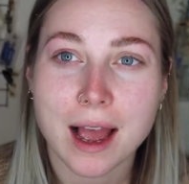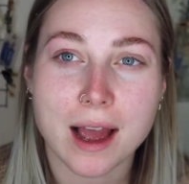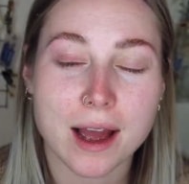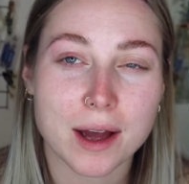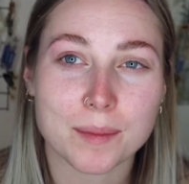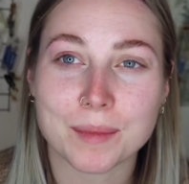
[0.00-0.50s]

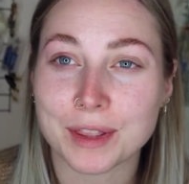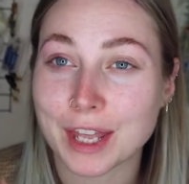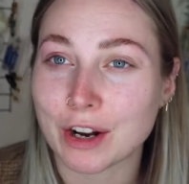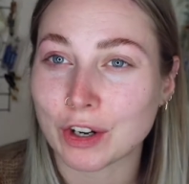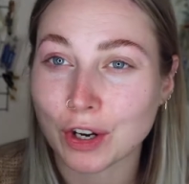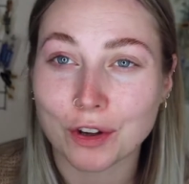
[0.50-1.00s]

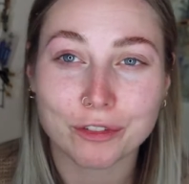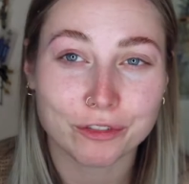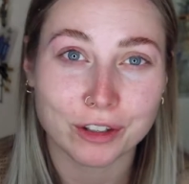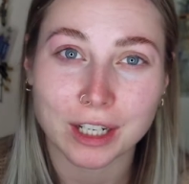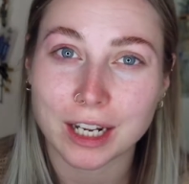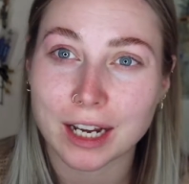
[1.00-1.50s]
They're a lot
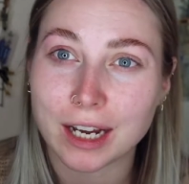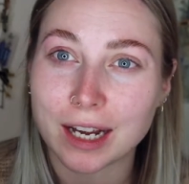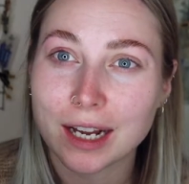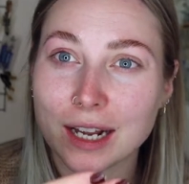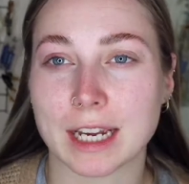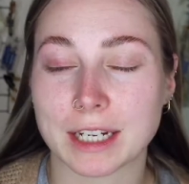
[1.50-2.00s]

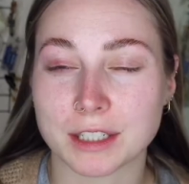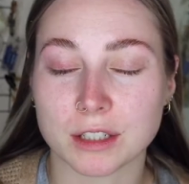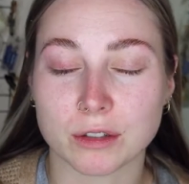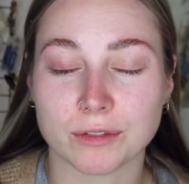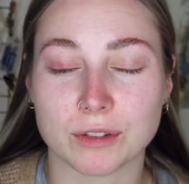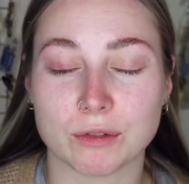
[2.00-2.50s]
fuller. I don't
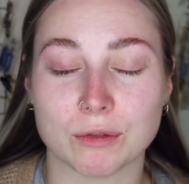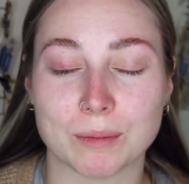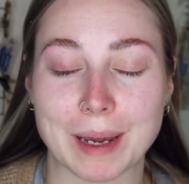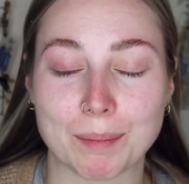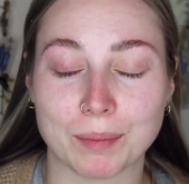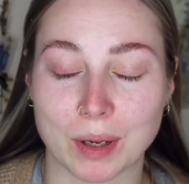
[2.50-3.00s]
know if you
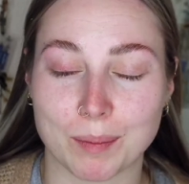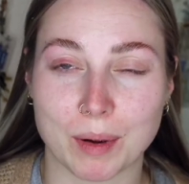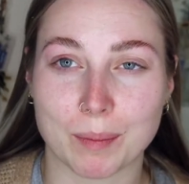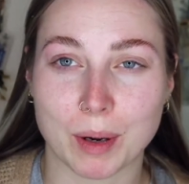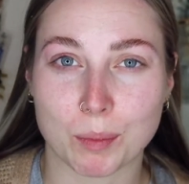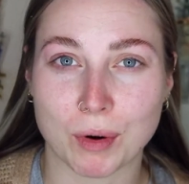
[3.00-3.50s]
remember,
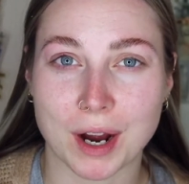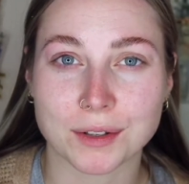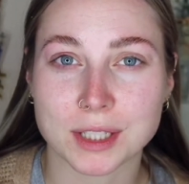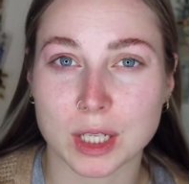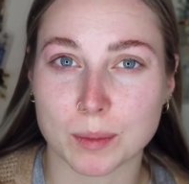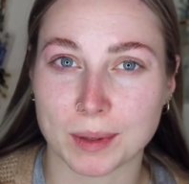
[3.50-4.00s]
but my
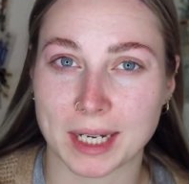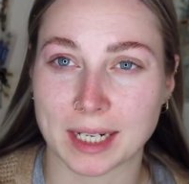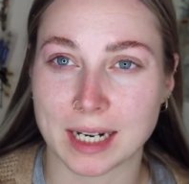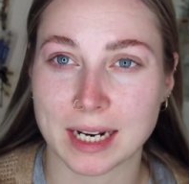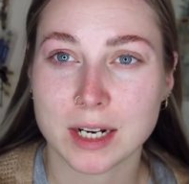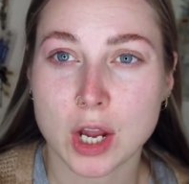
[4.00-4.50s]
brows at the
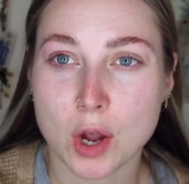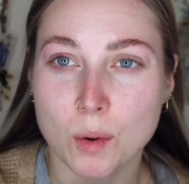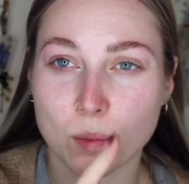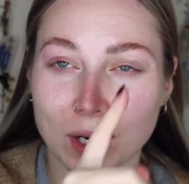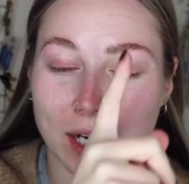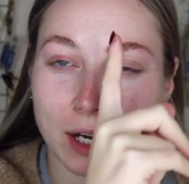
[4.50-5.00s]
beginning
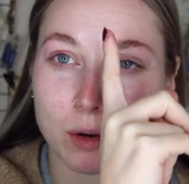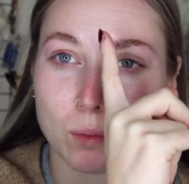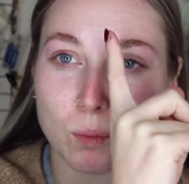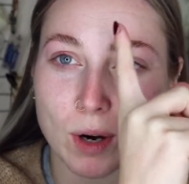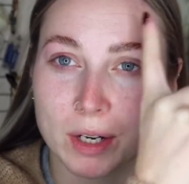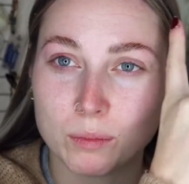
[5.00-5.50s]
were like,
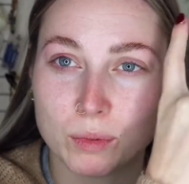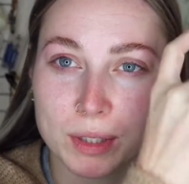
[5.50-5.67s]
one